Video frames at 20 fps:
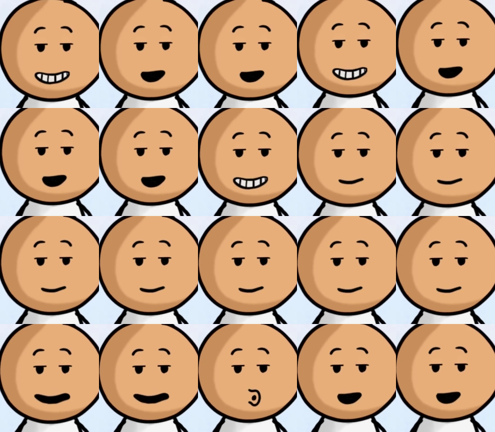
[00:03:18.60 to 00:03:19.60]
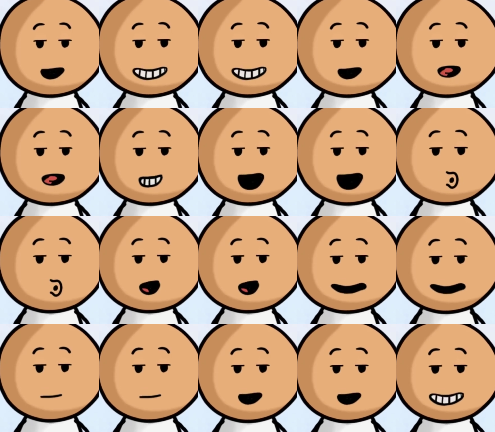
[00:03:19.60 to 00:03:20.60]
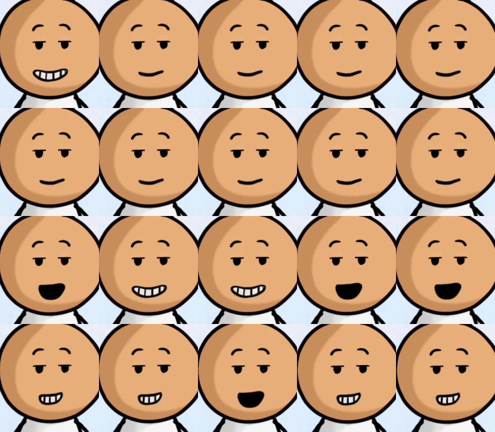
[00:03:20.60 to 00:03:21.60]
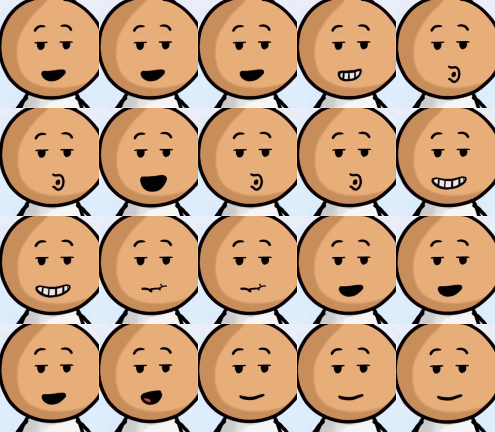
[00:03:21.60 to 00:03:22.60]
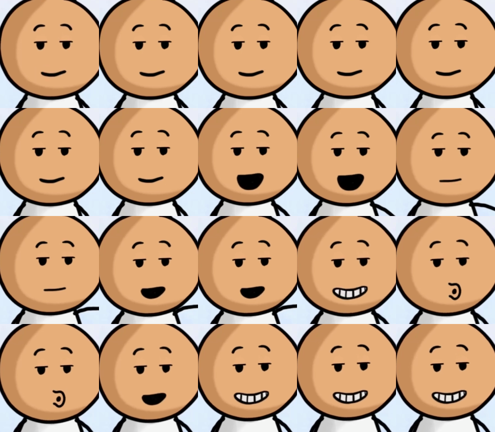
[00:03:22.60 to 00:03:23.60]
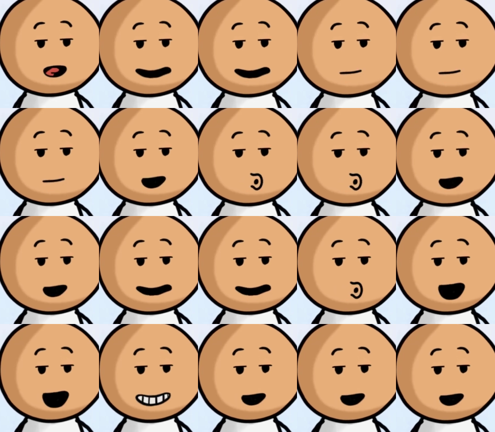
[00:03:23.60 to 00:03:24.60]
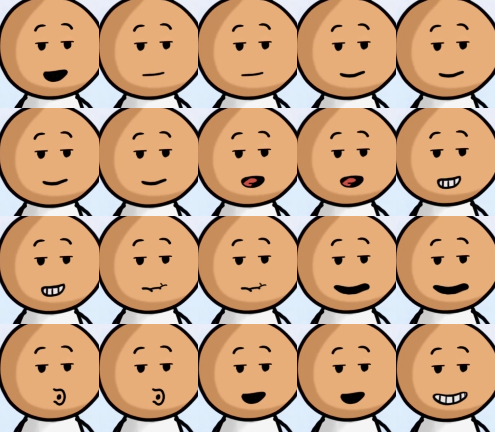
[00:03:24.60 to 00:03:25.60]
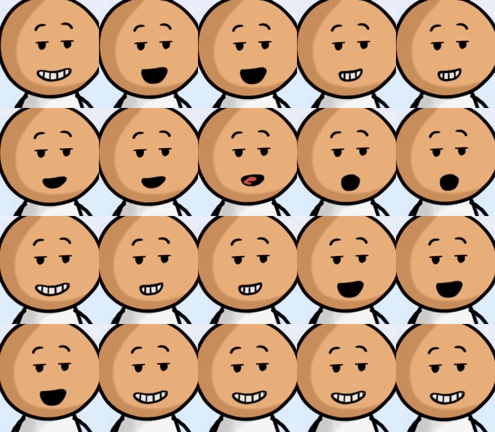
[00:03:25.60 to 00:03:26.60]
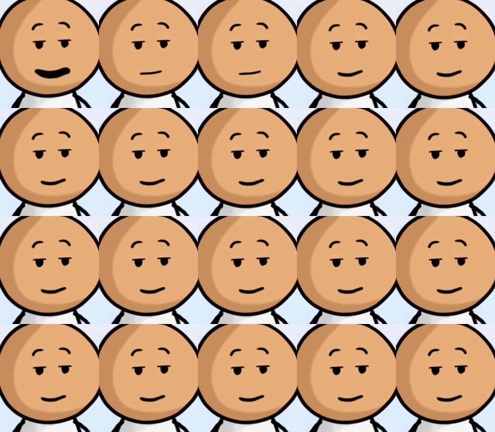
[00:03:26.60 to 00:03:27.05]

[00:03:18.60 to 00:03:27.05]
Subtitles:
kid says, "You've got nothing to worry about. I had that done when I was 4. They put you to sleep, and when you wake up, they give you lots of Jell-O and ice cream."